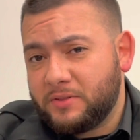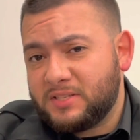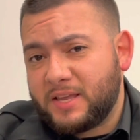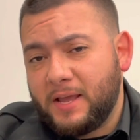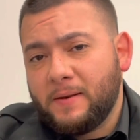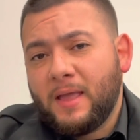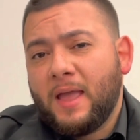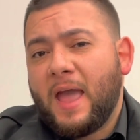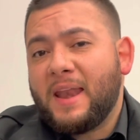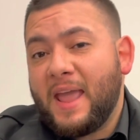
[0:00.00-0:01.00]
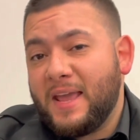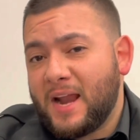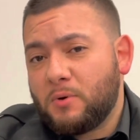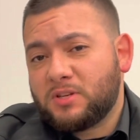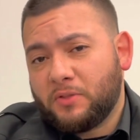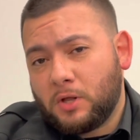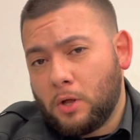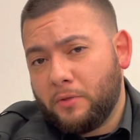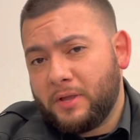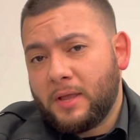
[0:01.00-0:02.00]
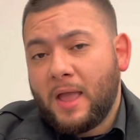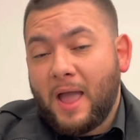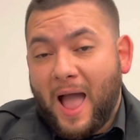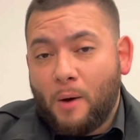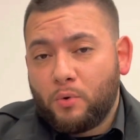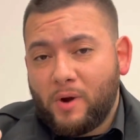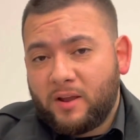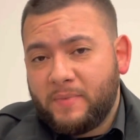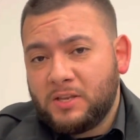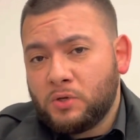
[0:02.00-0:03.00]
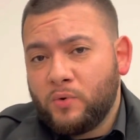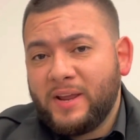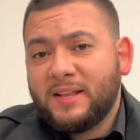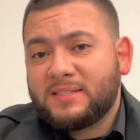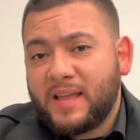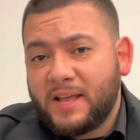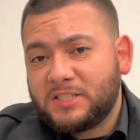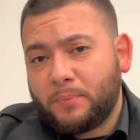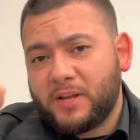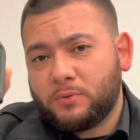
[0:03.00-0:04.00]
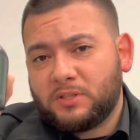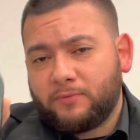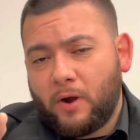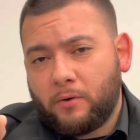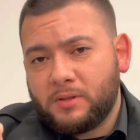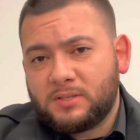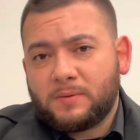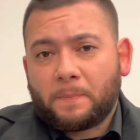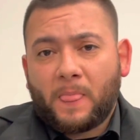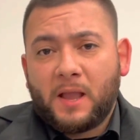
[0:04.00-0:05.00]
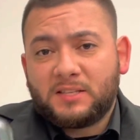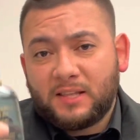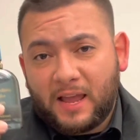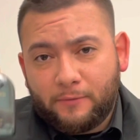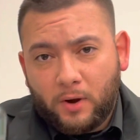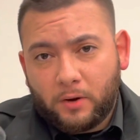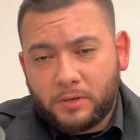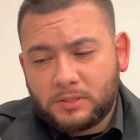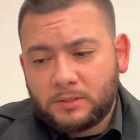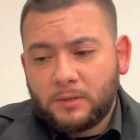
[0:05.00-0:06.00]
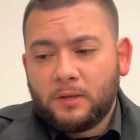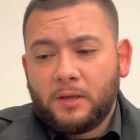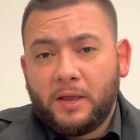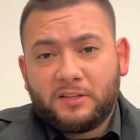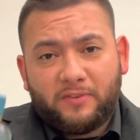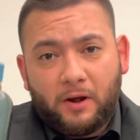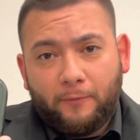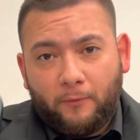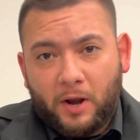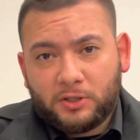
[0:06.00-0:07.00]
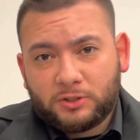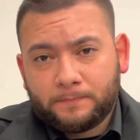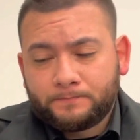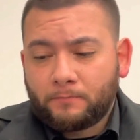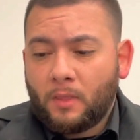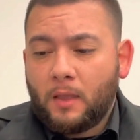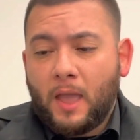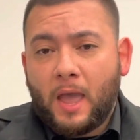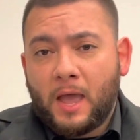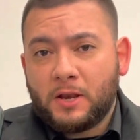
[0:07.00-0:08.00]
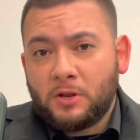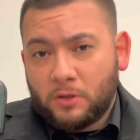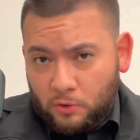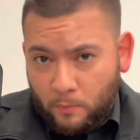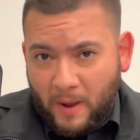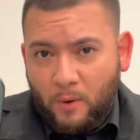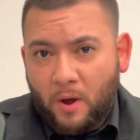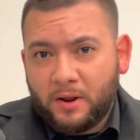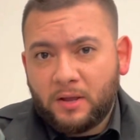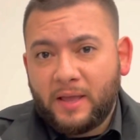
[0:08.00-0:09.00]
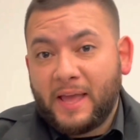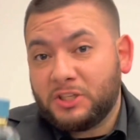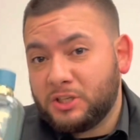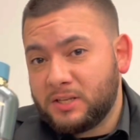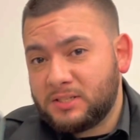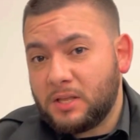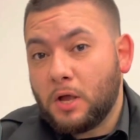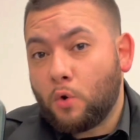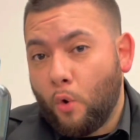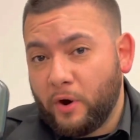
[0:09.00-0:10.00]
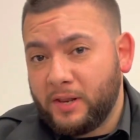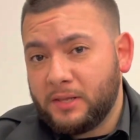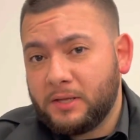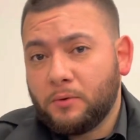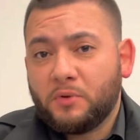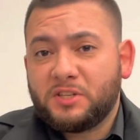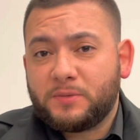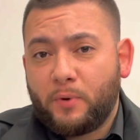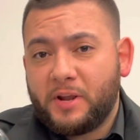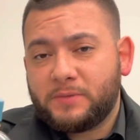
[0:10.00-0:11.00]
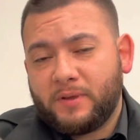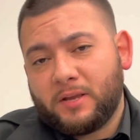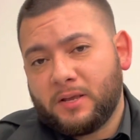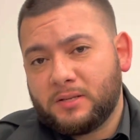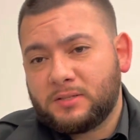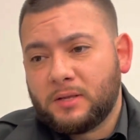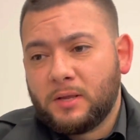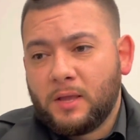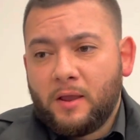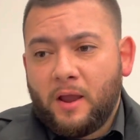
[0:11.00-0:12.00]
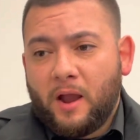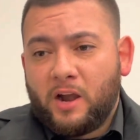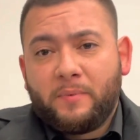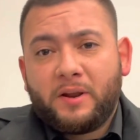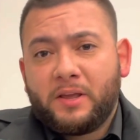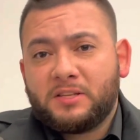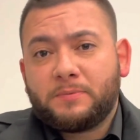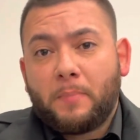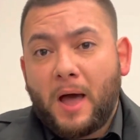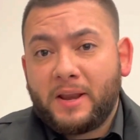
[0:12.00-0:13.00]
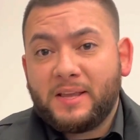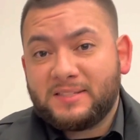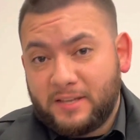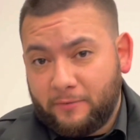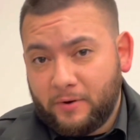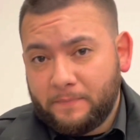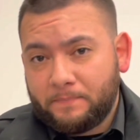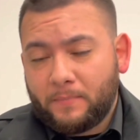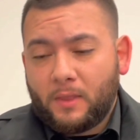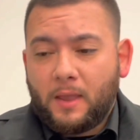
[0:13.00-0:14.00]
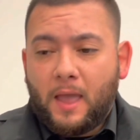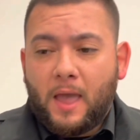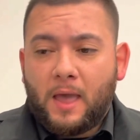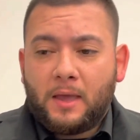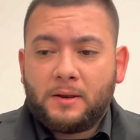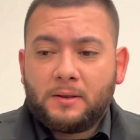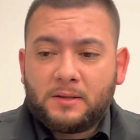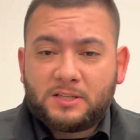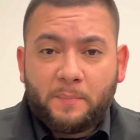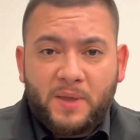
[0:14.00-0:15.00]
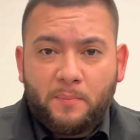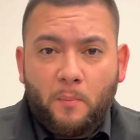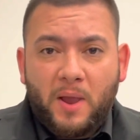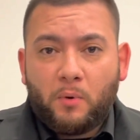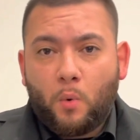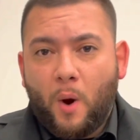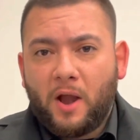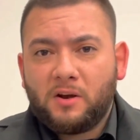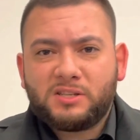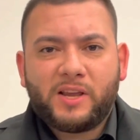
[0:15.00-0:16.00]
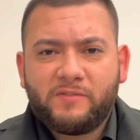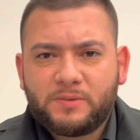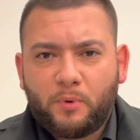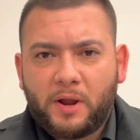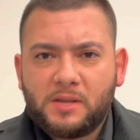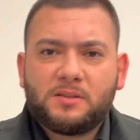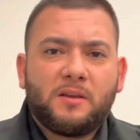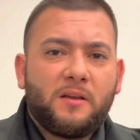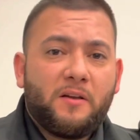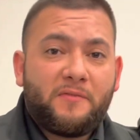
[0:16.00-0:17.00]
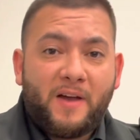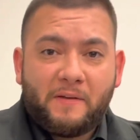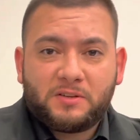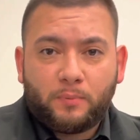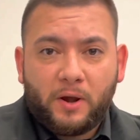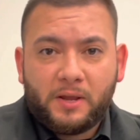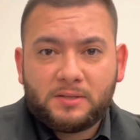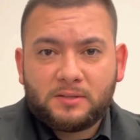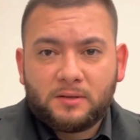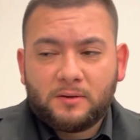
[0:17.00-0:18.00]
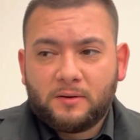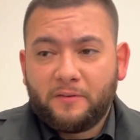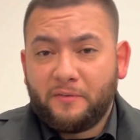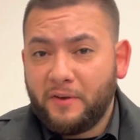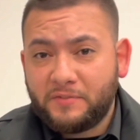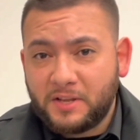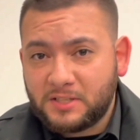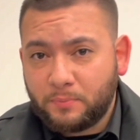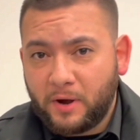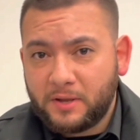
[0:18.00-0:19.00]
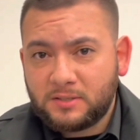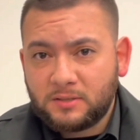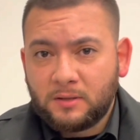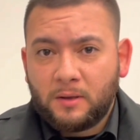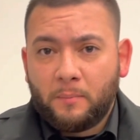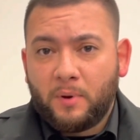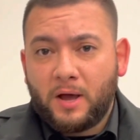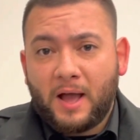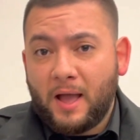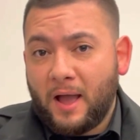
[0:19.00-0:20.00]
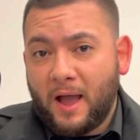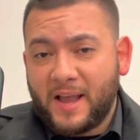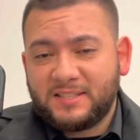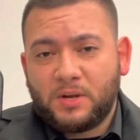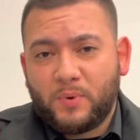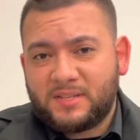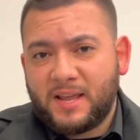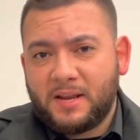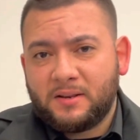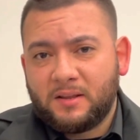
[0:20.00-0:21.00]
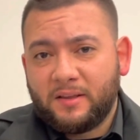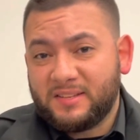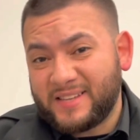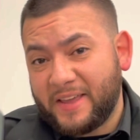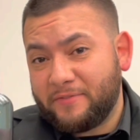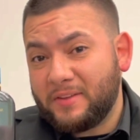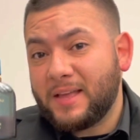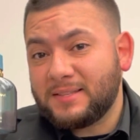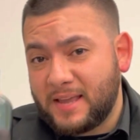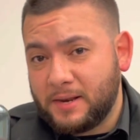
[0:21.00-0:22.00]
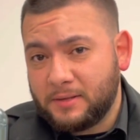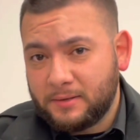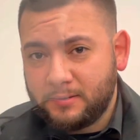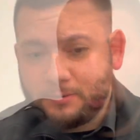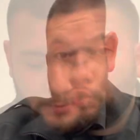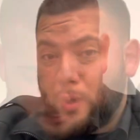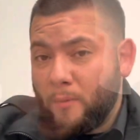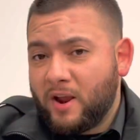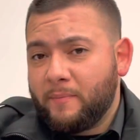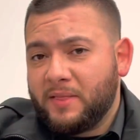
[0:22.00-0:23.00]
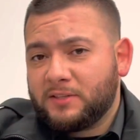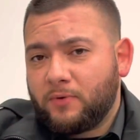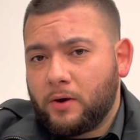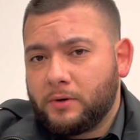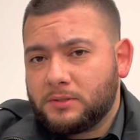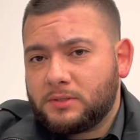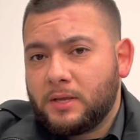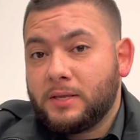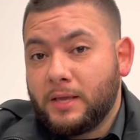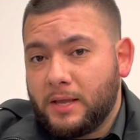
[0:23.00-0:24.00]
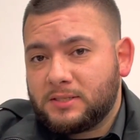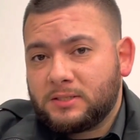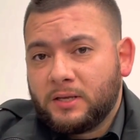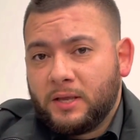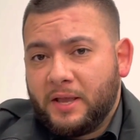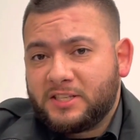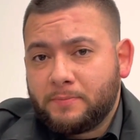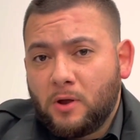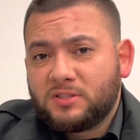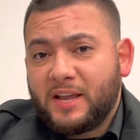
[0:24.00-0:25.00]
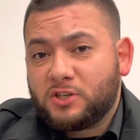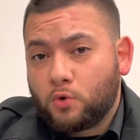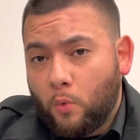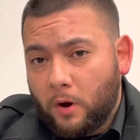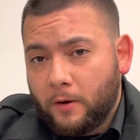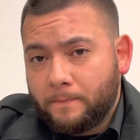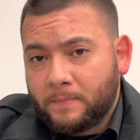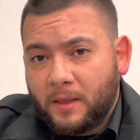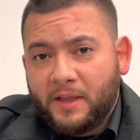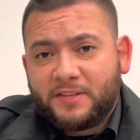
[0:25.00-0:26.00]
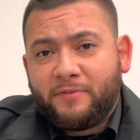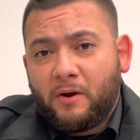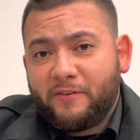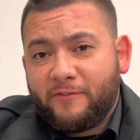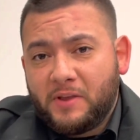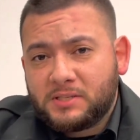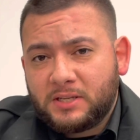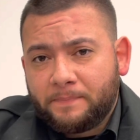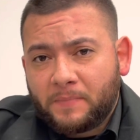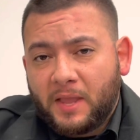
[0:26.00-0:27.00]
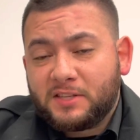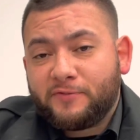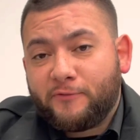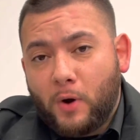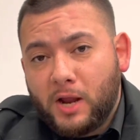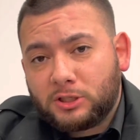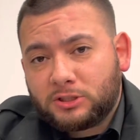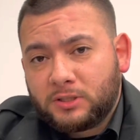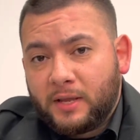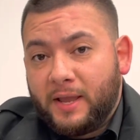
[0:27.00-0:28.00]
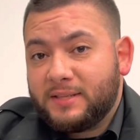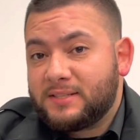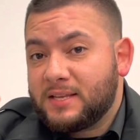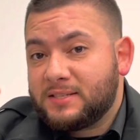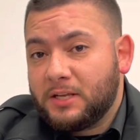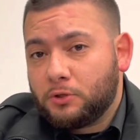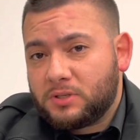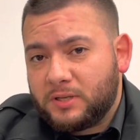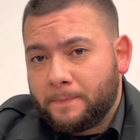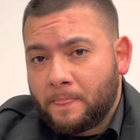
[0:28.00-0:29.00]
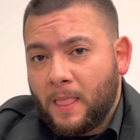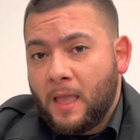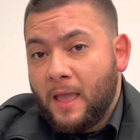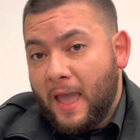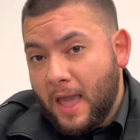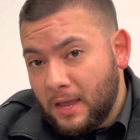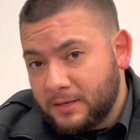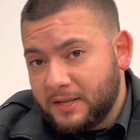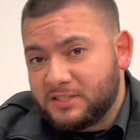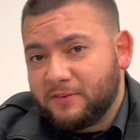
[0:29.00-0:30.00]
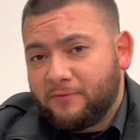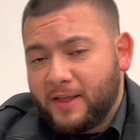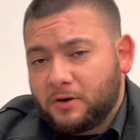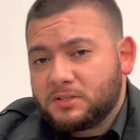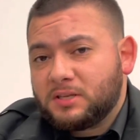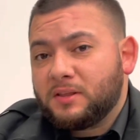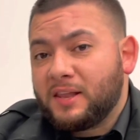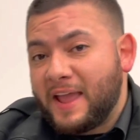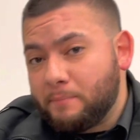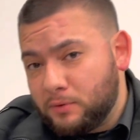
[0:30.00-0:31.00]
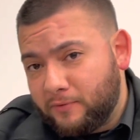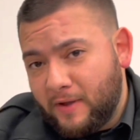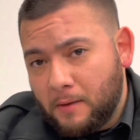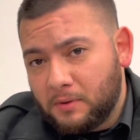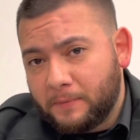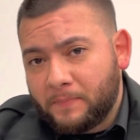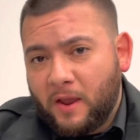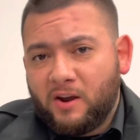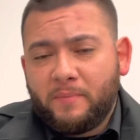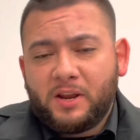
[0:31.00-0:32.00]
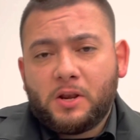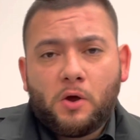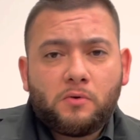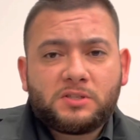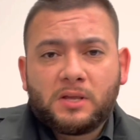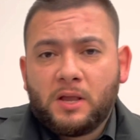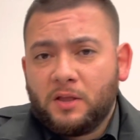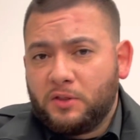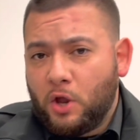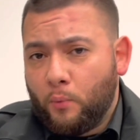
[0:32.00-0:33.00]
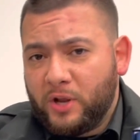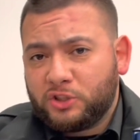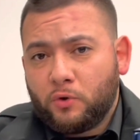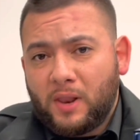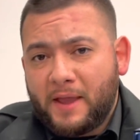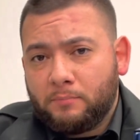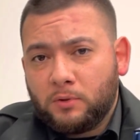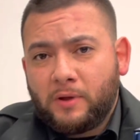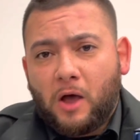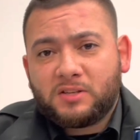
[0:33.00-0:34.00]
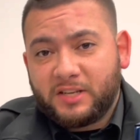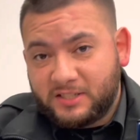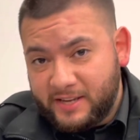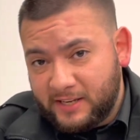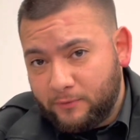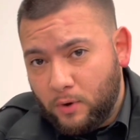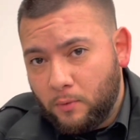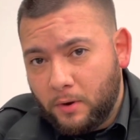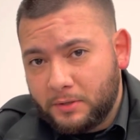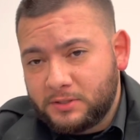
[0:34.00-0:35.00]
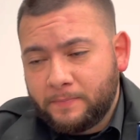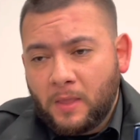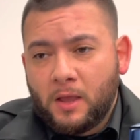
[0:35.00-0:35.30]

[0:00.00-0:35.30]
on the skin, and 8 hours on the clothing. I would recommend doing 10 sprays with this fragrance. It's a light fragrance, it's very fresh, and you might want to adjust accordingly with the sprays because everybody's body is different and some people may require 7 sprays, 5 sprays, 15 sprays, but I stick with 10, a safe 10. Do I recommend this fragrance? Yes, it smells like squirt. It's very fizzy, it's fresh, it's citrusy, and it's a flanker to the light blue family. Everybody knows the original light blue, how successful it was.